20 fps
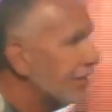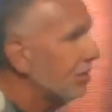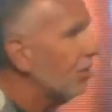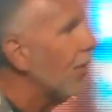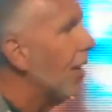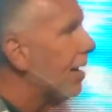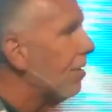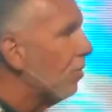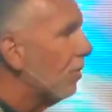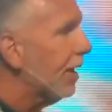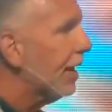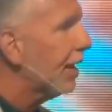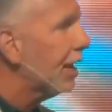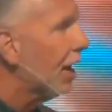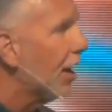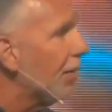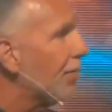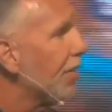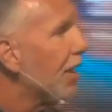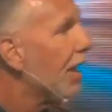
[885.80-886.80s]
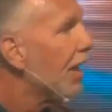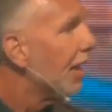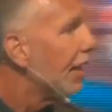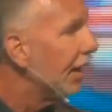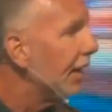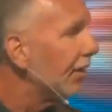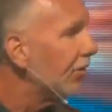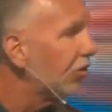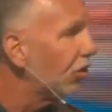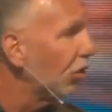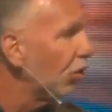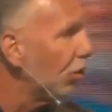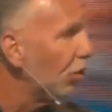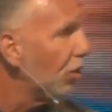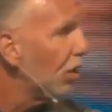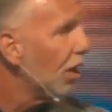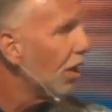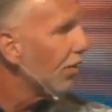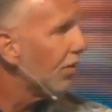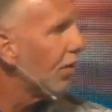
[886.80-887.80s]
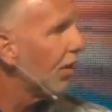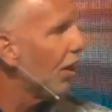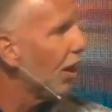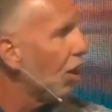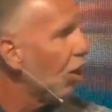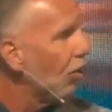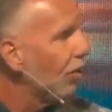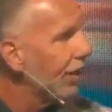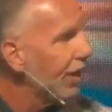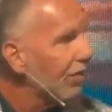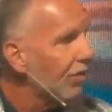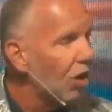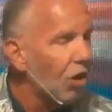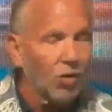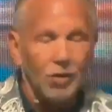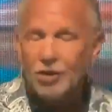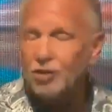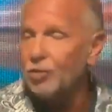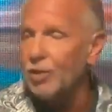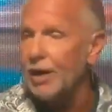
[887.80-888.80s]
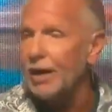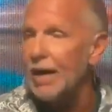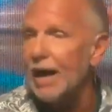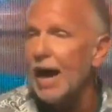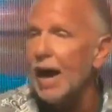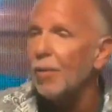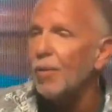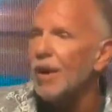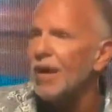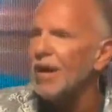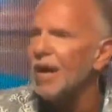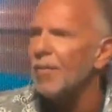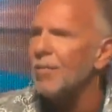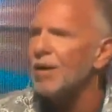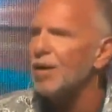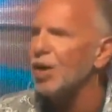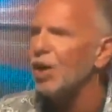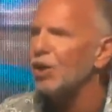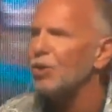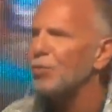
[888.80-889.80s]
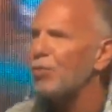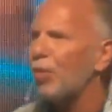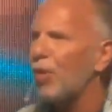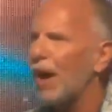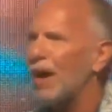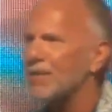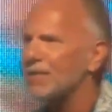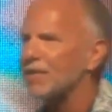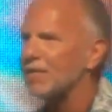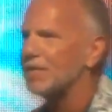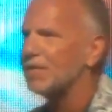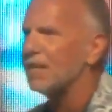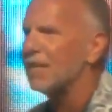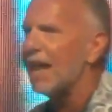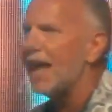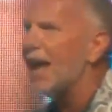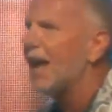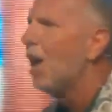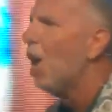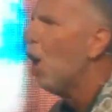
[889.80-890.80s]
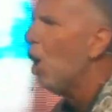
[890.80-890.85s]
the way when we come into the Holy of Holies with God, we come into His presence today,